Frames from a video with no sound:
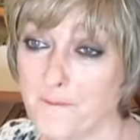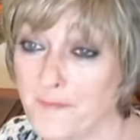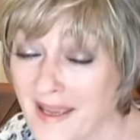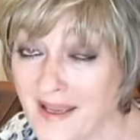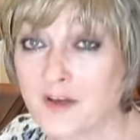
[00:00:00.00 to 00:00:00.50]

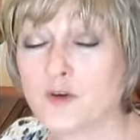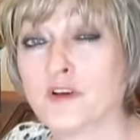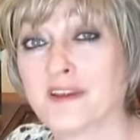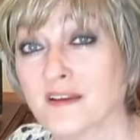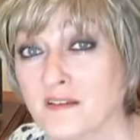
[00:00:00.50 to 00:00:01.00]
bad or
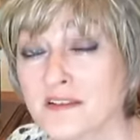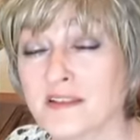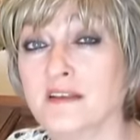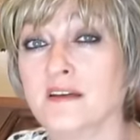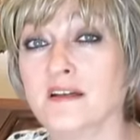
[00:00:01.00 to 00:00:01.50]

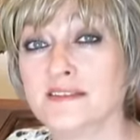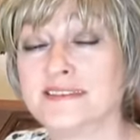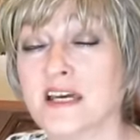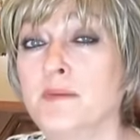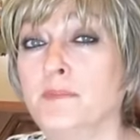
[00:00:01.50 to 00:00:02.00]
guilty on
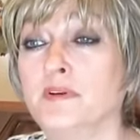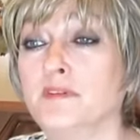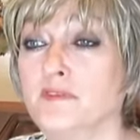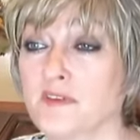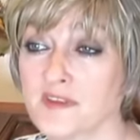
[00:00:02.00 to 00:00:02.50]
top
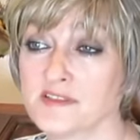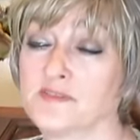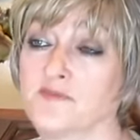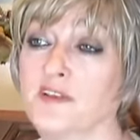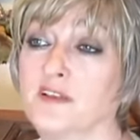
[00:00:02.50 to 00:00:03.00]
of this
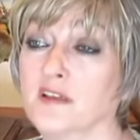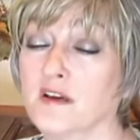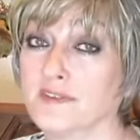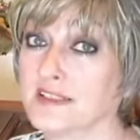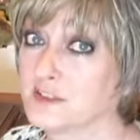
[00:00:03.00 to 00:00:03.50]
feeling
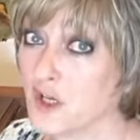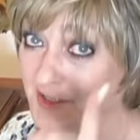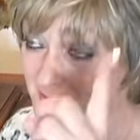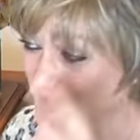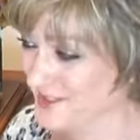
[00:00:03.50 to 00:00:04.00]
of
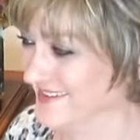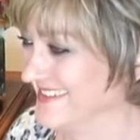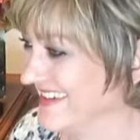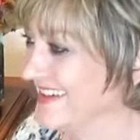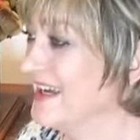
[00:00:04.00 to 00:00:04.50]
exhaustion.
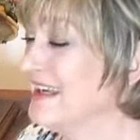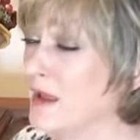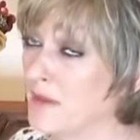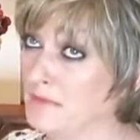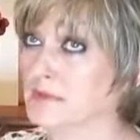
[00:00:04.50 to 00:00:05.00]

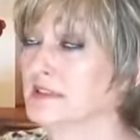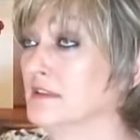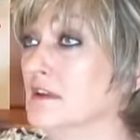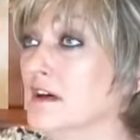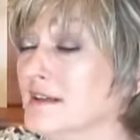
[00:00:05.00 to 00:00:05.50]
Now that was a
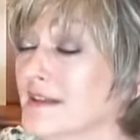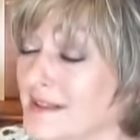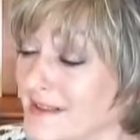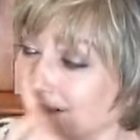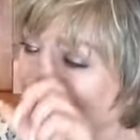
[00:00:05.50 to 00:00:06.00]
long
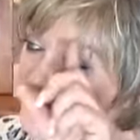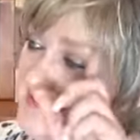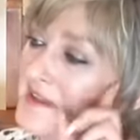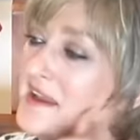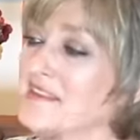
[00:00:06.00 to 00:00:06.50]

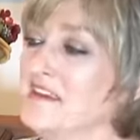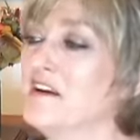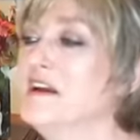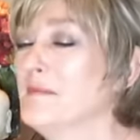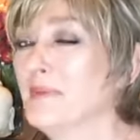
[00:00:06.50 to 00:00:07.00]
line
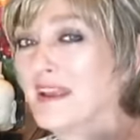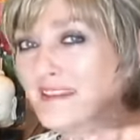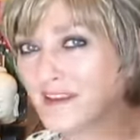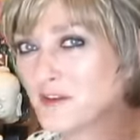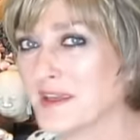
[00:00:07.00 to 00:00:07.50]
there, but I
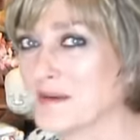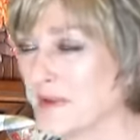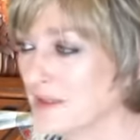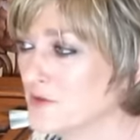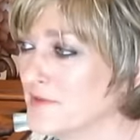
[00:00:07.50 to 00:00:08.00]
think you get
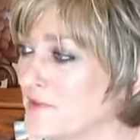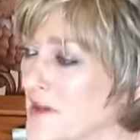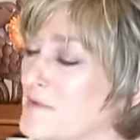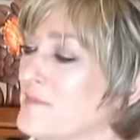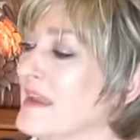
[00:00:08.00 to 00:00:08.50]
my drift
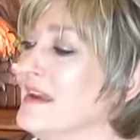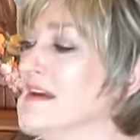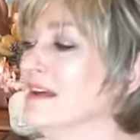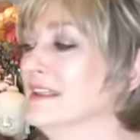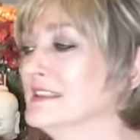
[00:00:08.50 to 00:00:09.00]
though.
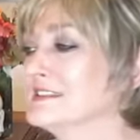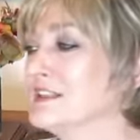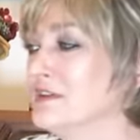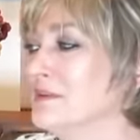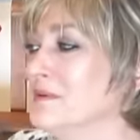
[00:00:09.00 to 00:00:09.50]

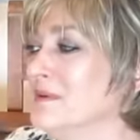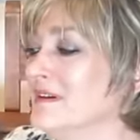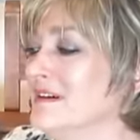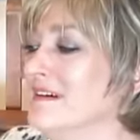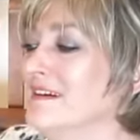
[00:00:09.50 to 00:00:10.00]

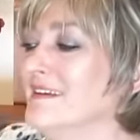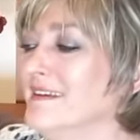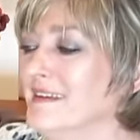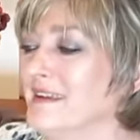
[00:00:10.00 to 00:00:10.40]
So